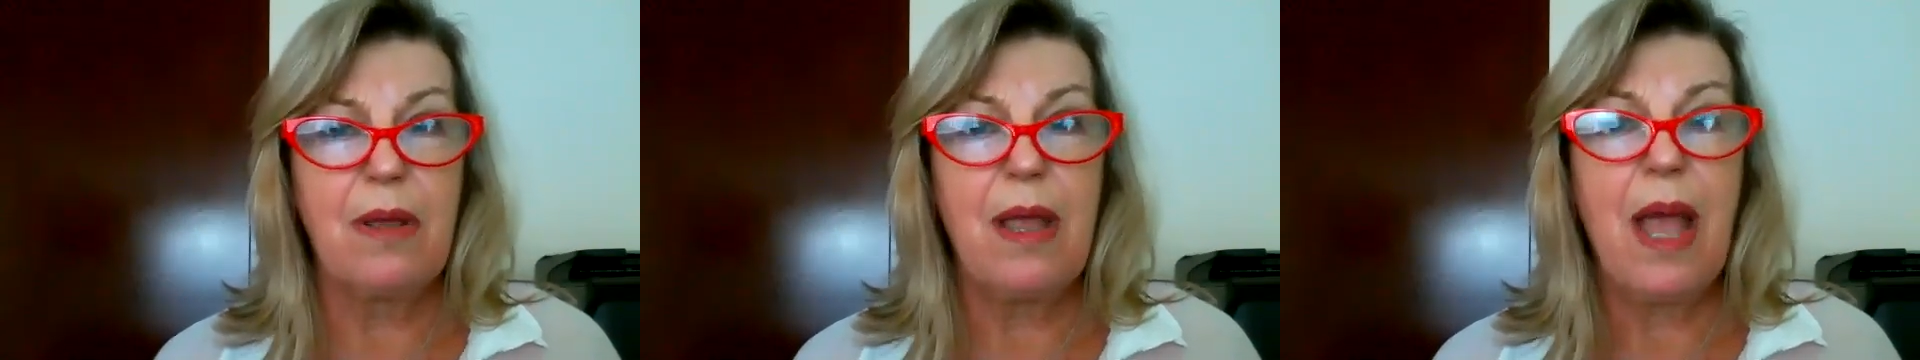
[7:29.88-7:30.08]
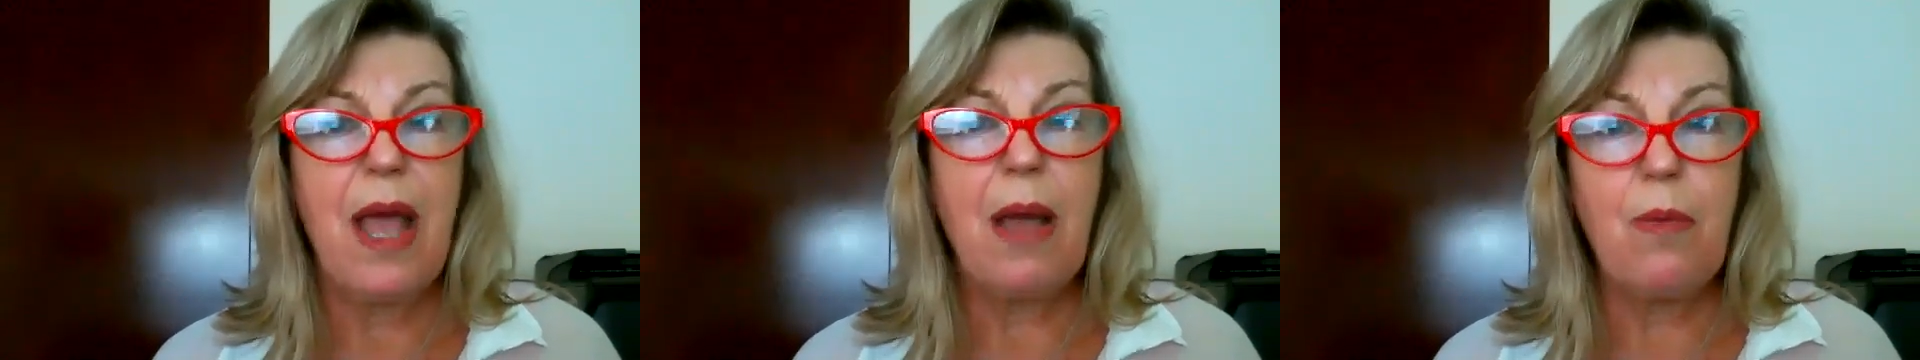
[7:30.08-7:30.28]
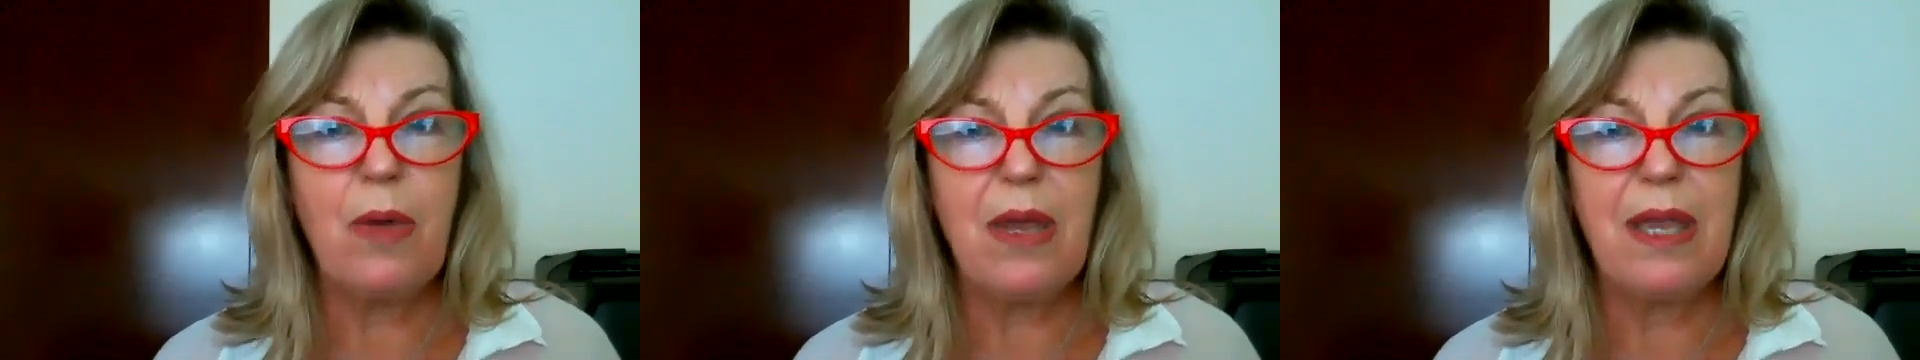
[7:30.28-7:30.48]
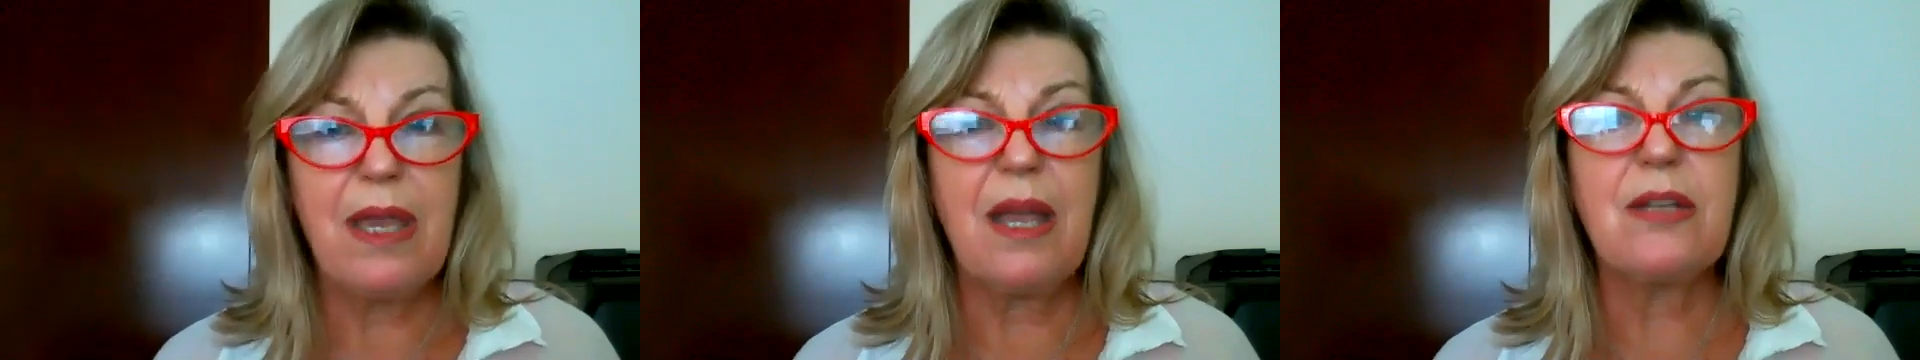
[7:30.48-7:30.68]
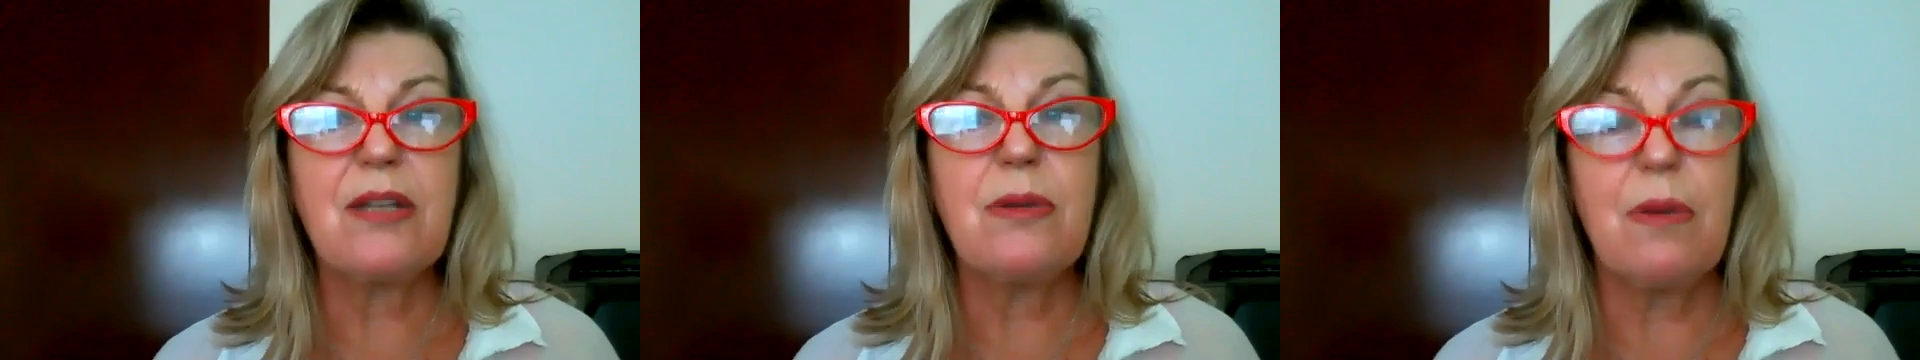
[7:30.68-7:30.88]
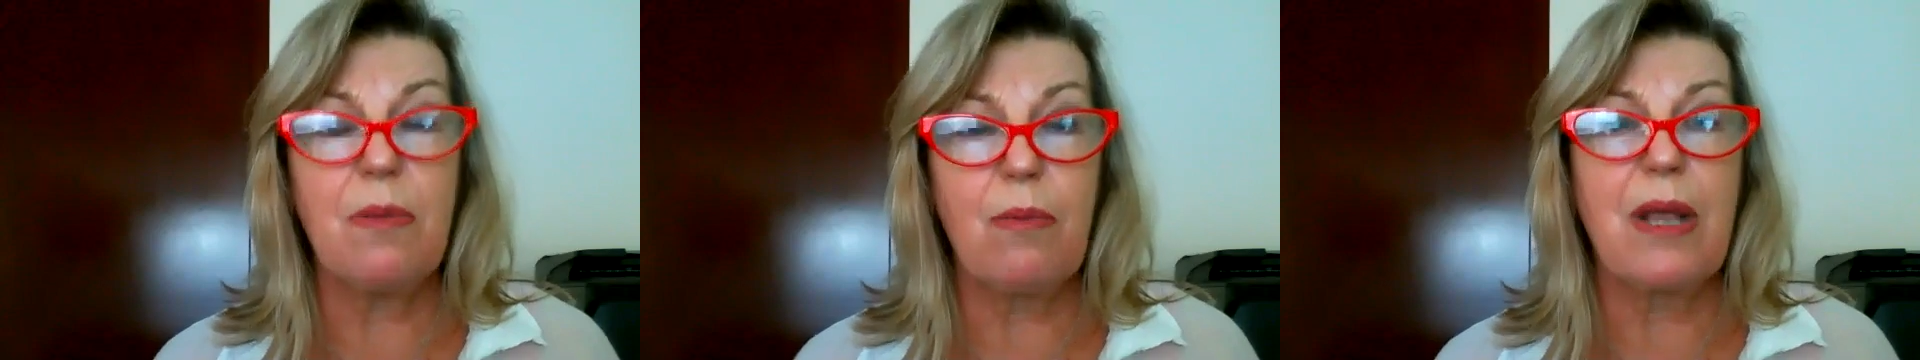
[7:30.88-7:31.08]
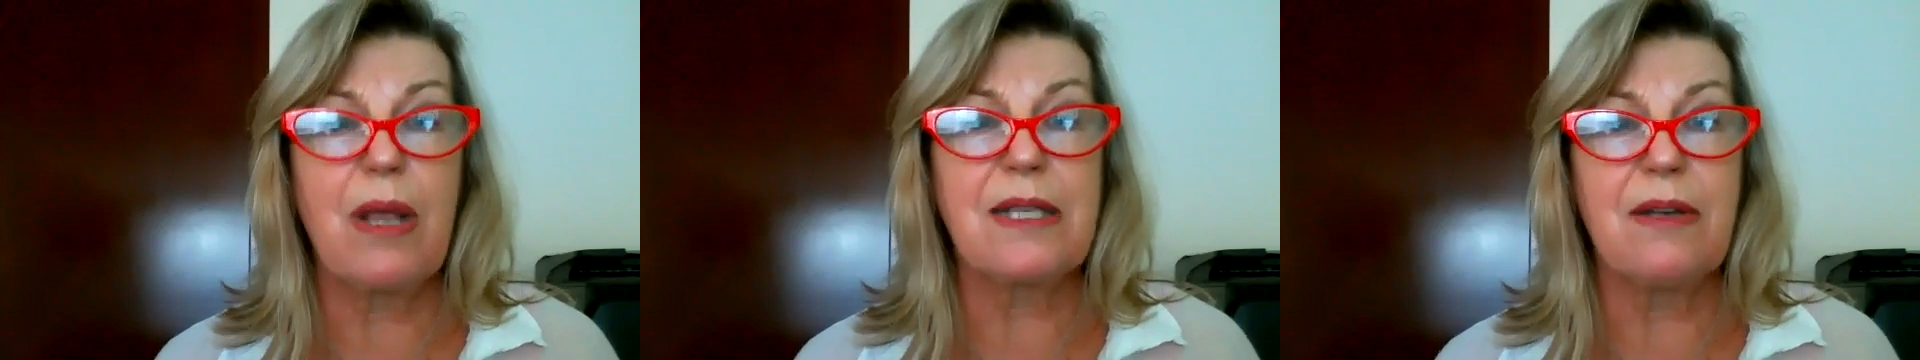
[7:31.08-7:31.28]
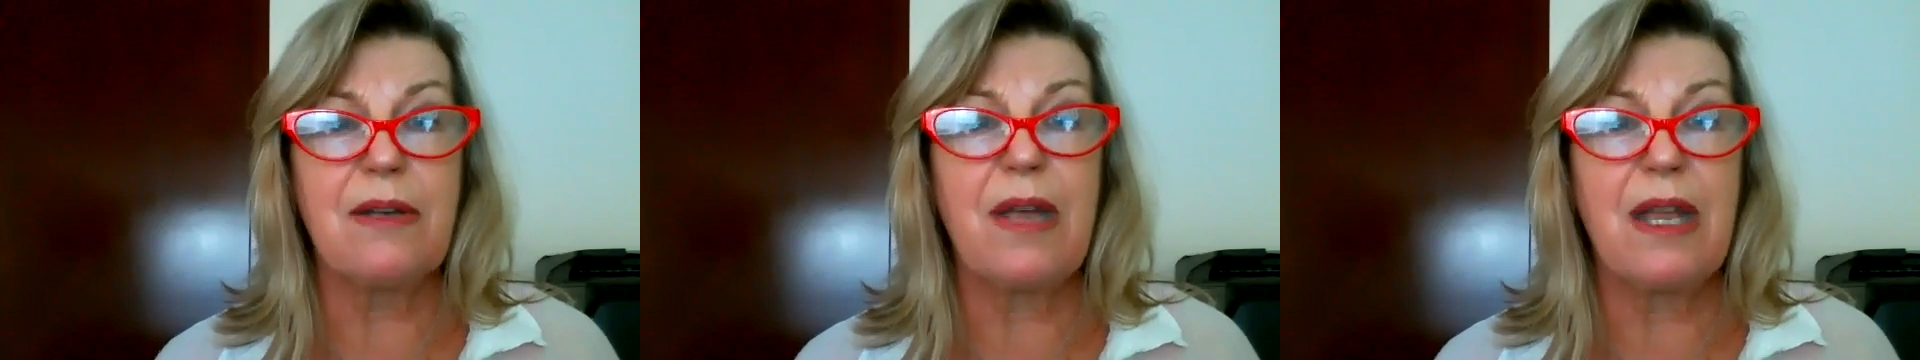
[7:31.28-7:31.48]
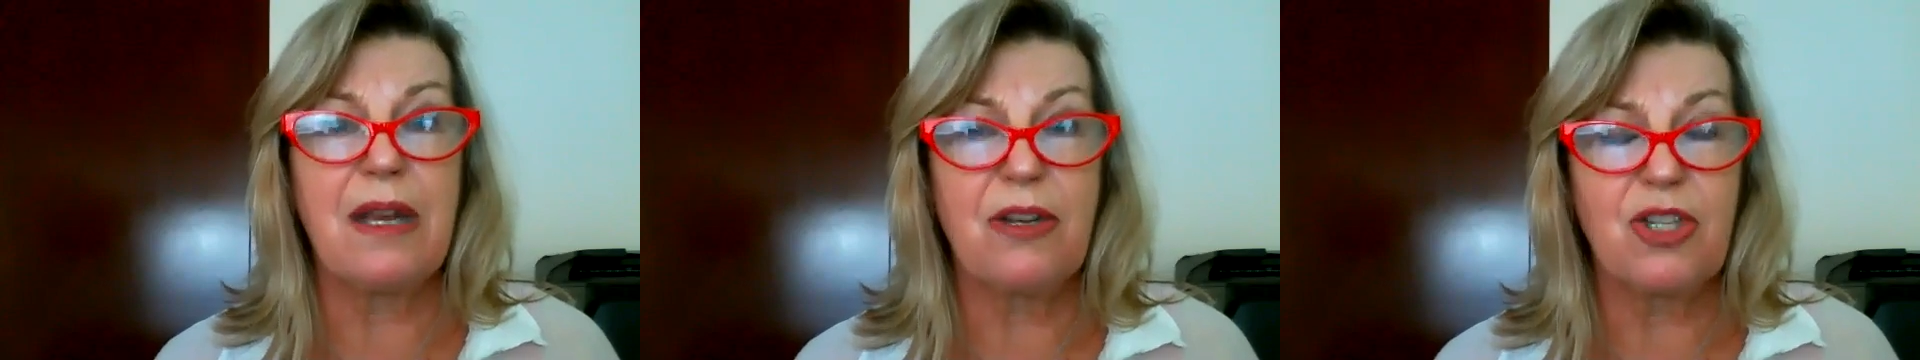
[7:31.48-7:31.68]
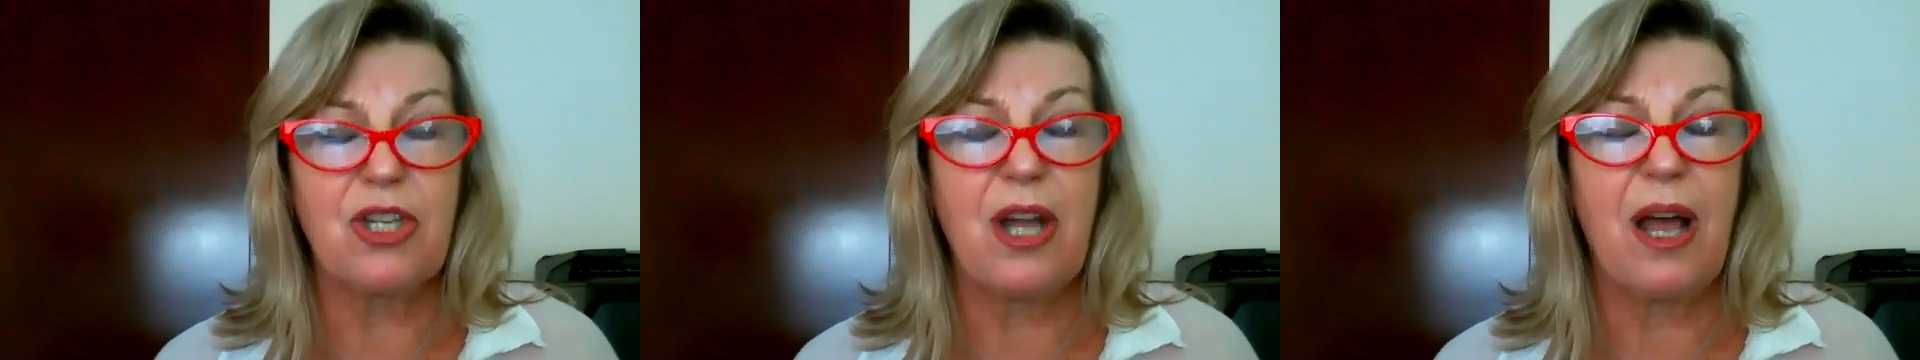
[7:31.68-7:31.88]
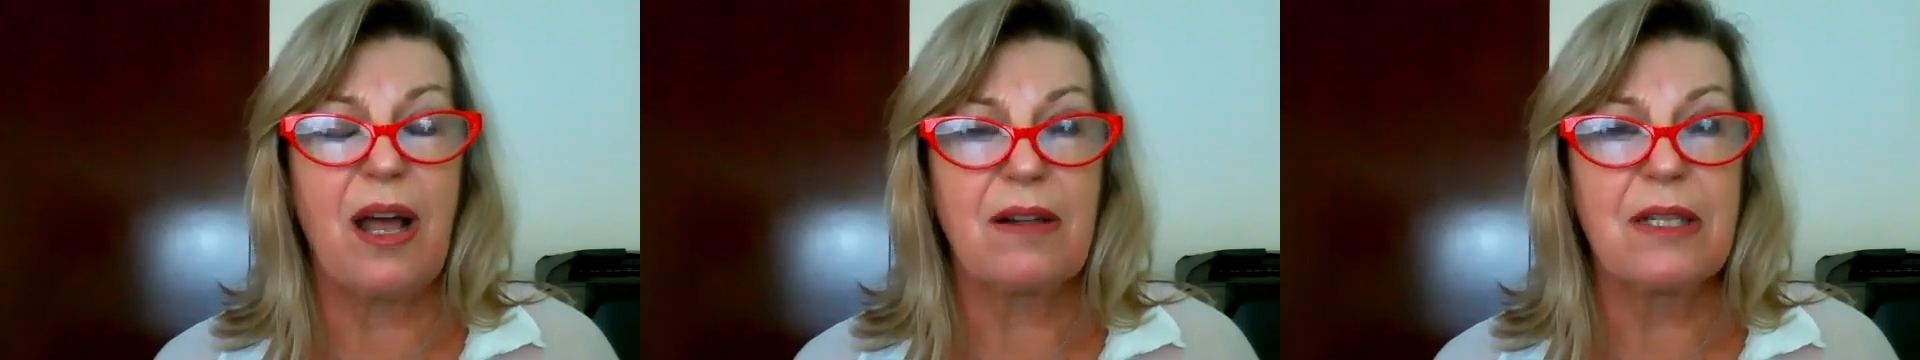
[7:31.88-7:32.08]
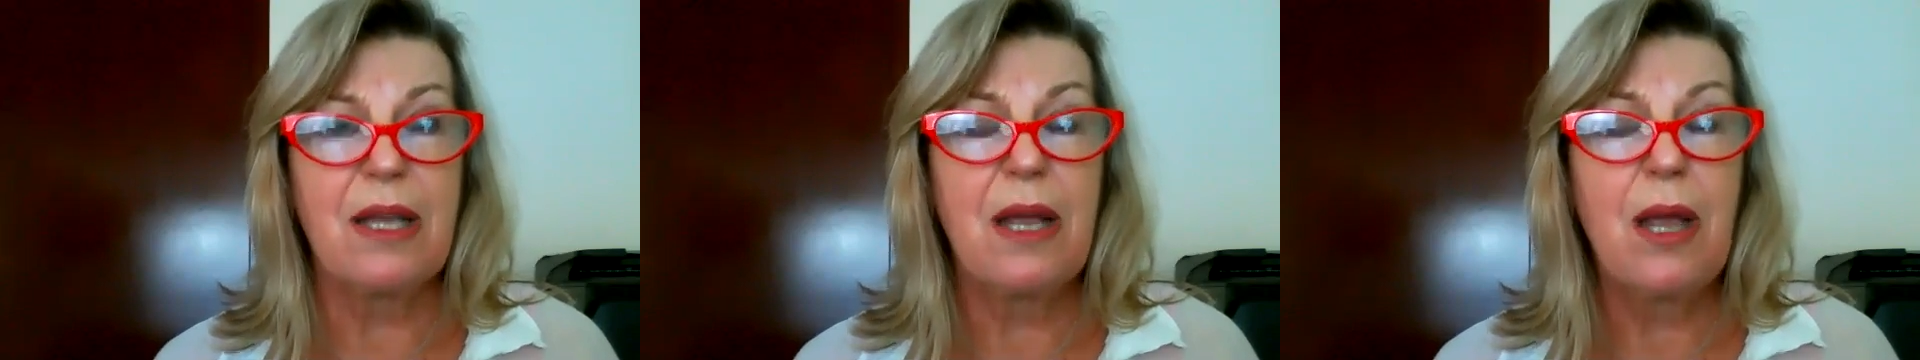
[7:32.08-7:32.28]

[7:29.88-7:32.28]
and we're here to embrace our inner child.